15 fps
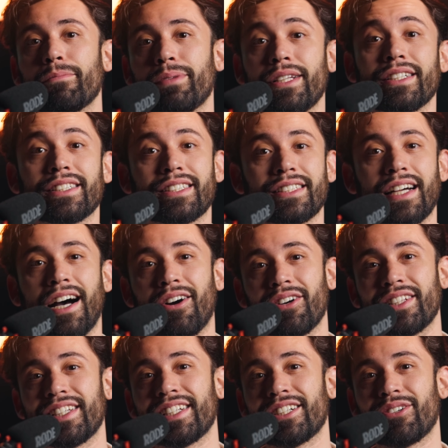Plus, how are
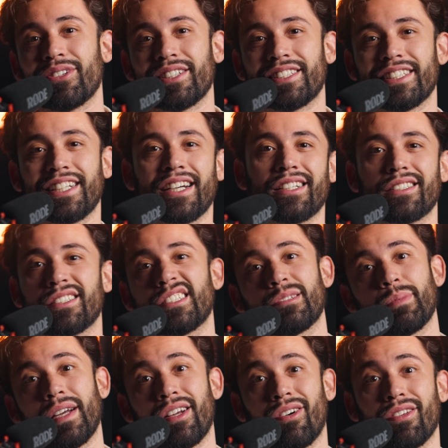they going to get us to
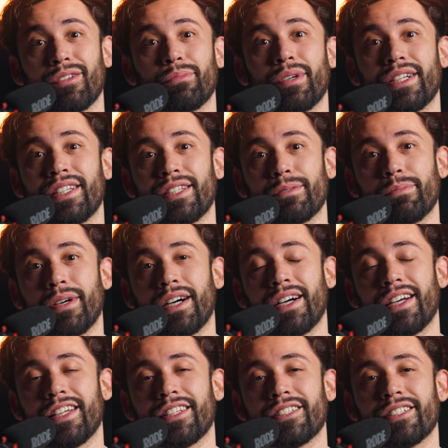spend all the money to
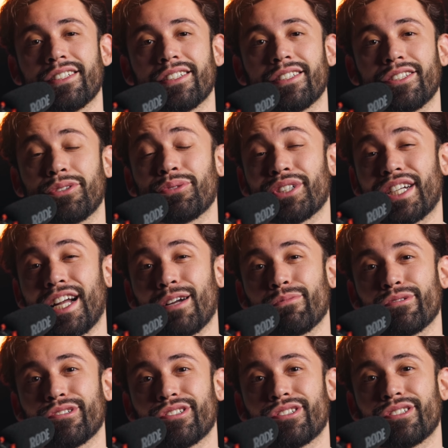buy the newer
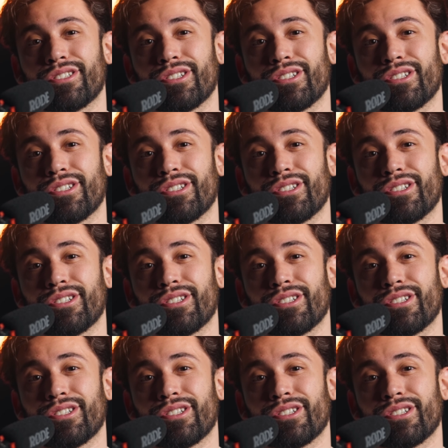cameras?